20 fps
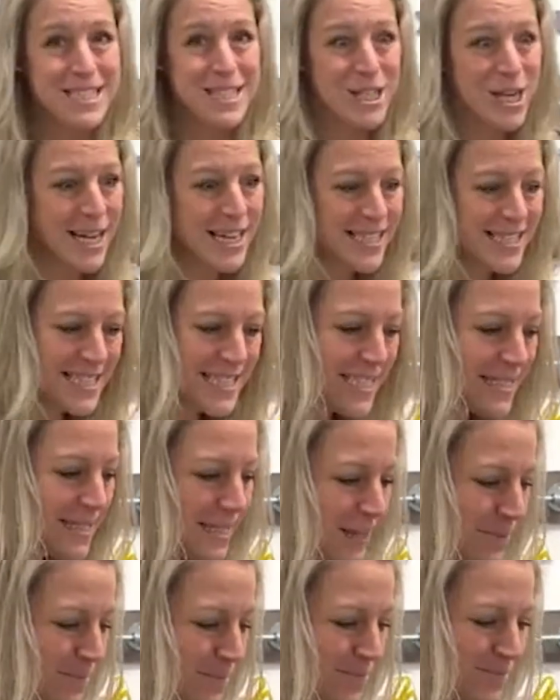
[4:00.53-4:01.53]
chai
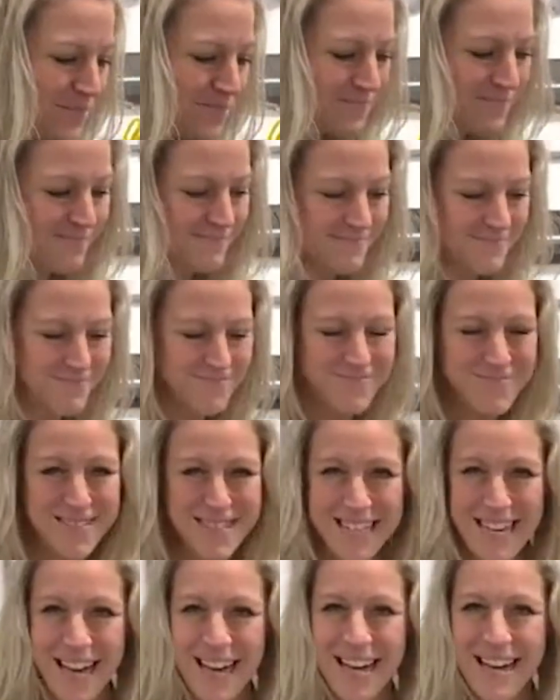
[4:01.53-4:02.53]
season.
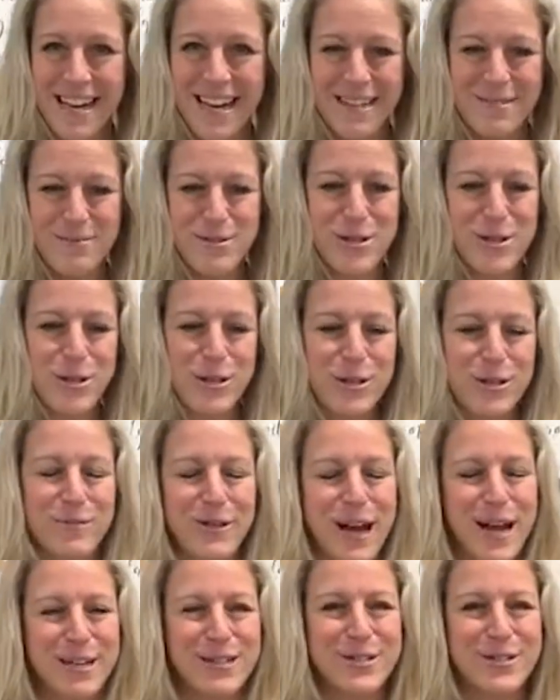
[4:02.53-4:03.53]
I'm sure you've
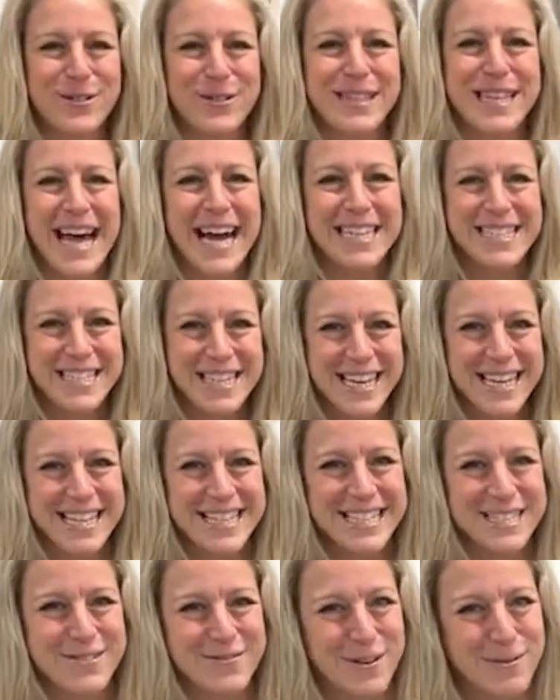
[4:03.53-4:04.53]
had your
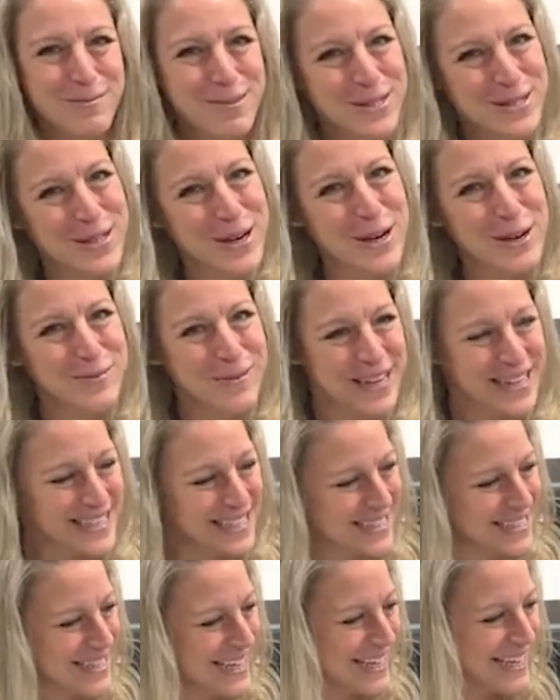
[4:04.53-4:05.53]
lattes from
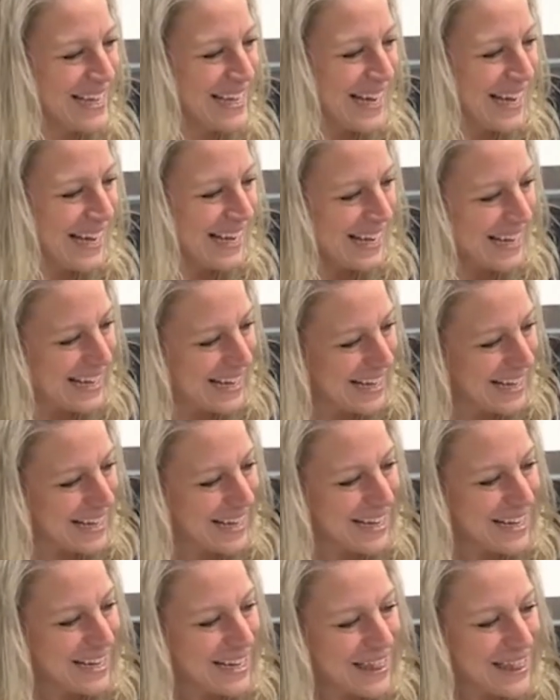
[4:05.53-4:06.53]
Starbucks.
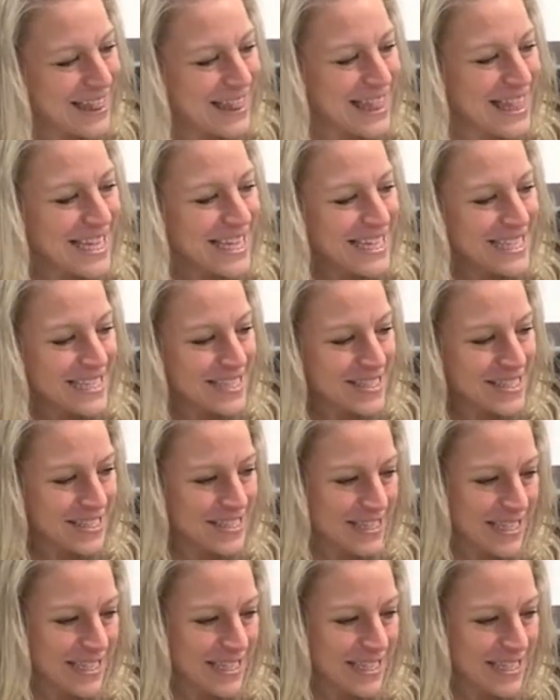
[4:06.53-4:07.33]
This